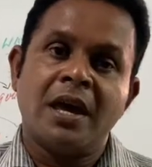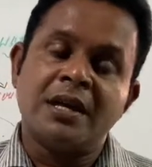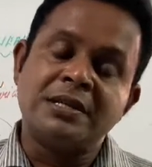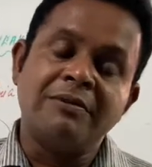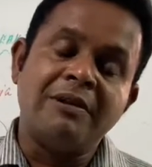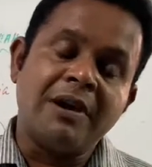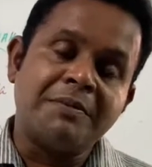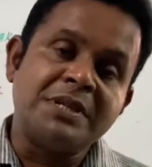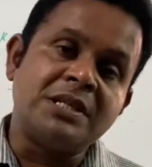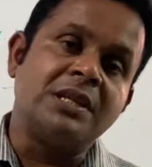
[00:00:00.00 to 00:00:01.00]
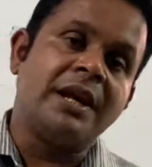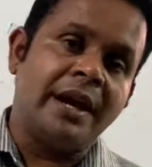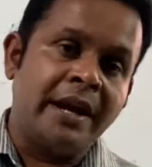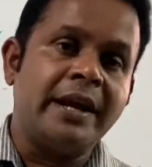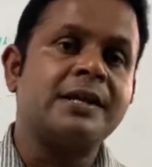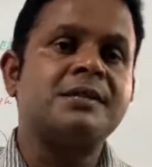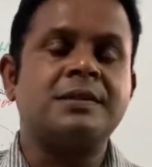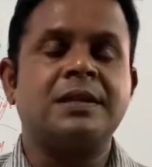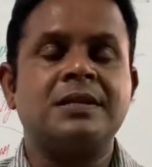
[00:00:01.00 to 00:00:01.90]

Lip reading: A civil war means Indians,